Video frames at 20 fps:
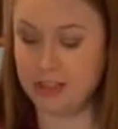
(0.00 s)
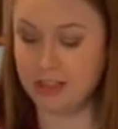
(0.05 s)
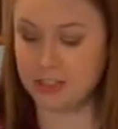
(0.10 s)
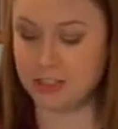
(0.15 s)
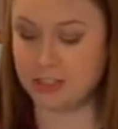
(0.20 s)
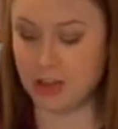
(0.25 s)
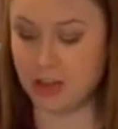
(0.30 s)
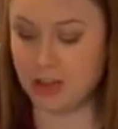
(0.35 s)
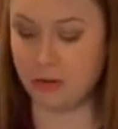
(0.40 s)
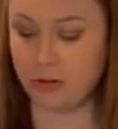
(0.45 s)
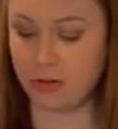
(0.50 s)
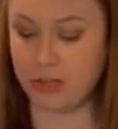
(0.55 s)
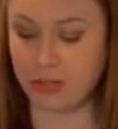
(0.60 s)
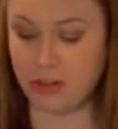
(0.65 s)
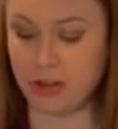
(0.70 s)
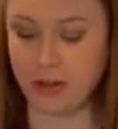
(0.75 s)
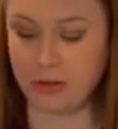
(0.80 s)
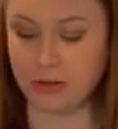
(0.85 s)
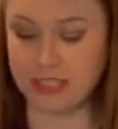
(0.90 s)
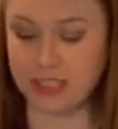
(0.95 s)
So,
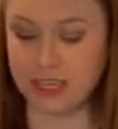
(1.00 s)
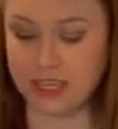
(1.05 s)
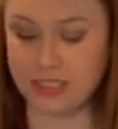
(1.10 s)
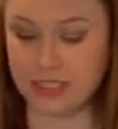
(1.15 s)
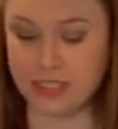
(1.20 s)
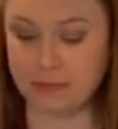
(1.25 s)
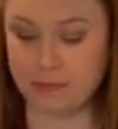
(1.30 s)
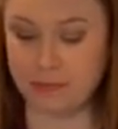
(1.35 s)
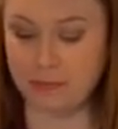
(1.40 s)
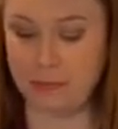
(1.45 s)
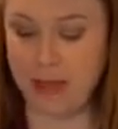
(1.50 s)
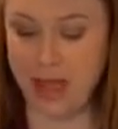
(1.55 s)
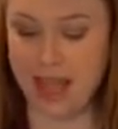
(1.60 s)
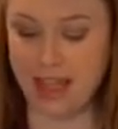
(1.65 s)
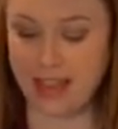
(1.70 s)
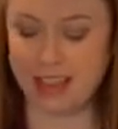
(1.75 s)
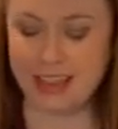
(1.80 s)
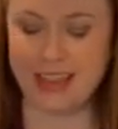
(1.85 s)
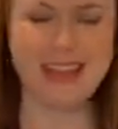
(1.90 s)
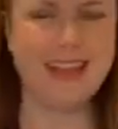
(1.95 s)
you know, it doesn't
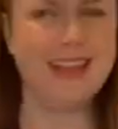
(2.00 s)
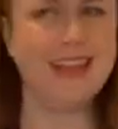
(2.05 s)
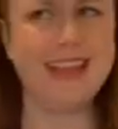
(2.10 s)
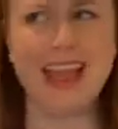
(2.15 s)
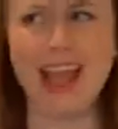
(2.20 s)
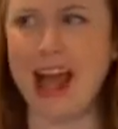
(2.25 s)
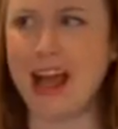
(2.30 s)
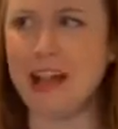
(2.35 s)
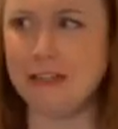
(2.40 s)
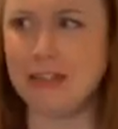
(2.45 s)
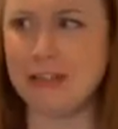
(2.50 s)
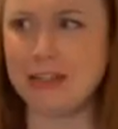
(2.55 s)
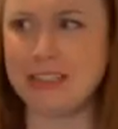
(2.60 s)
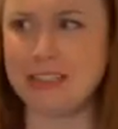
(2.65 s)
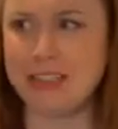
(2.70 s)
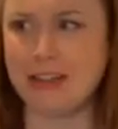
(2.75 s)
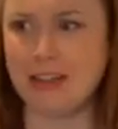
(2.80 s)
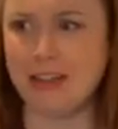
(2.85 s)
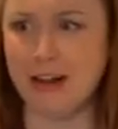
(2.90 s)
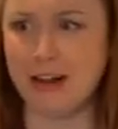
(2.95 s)
pack any
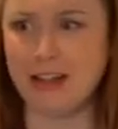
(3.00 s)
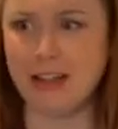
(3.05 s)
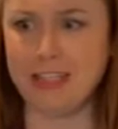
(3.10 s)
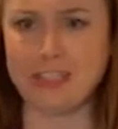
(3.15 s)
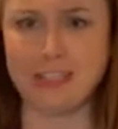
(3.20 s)
calories at all.